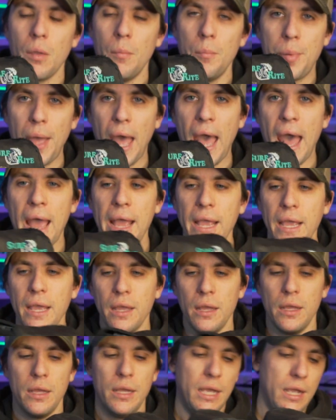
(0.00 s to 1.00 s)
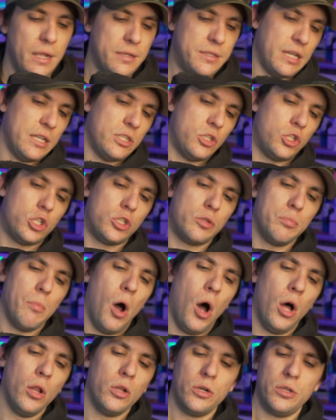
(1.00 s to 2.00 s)
bag. It's a
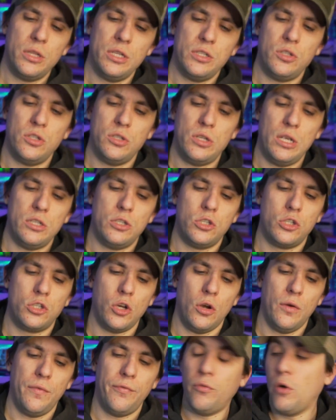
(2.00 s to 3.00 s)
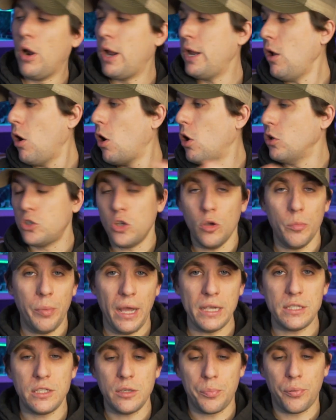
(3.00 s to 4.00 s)
smaller, this is a Surf Right, also
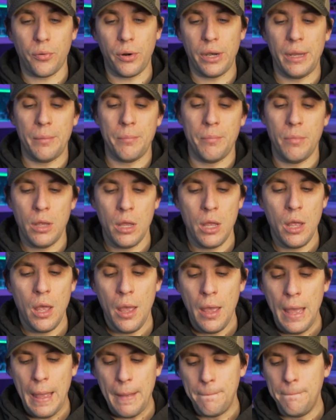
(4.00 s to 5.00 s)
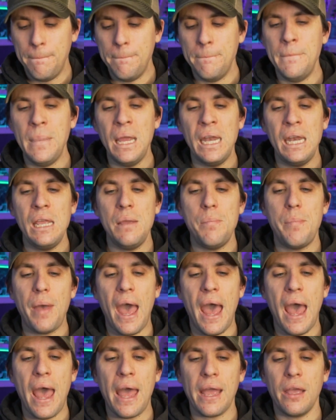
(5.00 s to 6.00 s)
by Supreme, mini
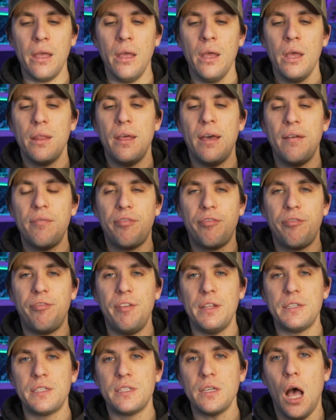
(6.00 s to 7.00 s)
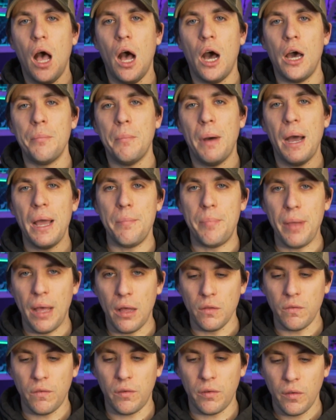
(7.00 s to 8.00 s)
bag that fits on my
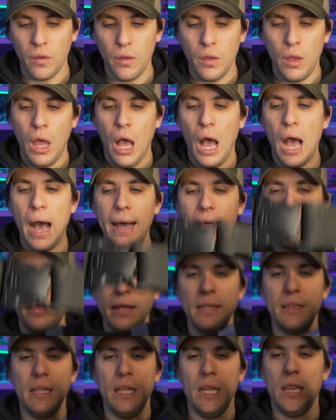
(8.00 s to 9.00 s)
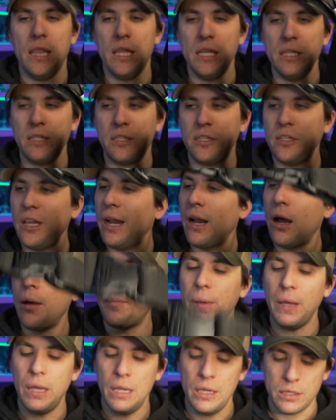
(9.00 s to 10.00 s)
belt. I think that this
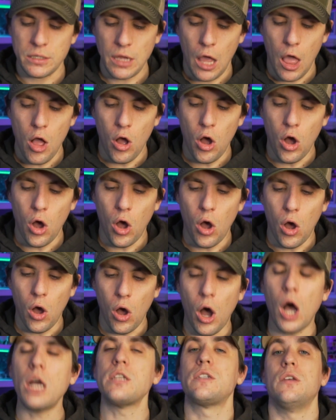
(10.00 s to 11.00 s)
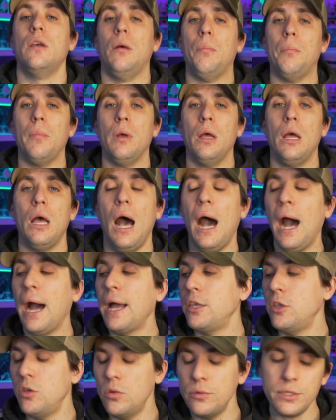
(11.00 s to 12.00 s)
setup is awesome. I
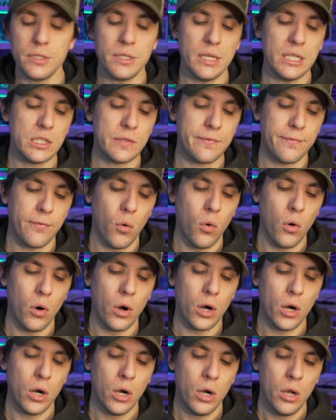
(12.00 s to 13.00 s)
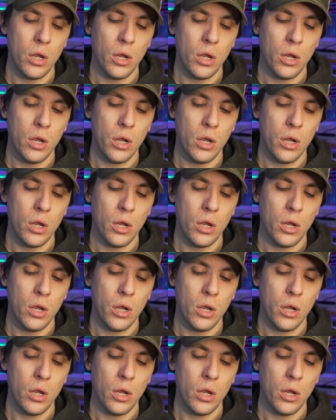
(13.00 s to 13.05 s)
use this for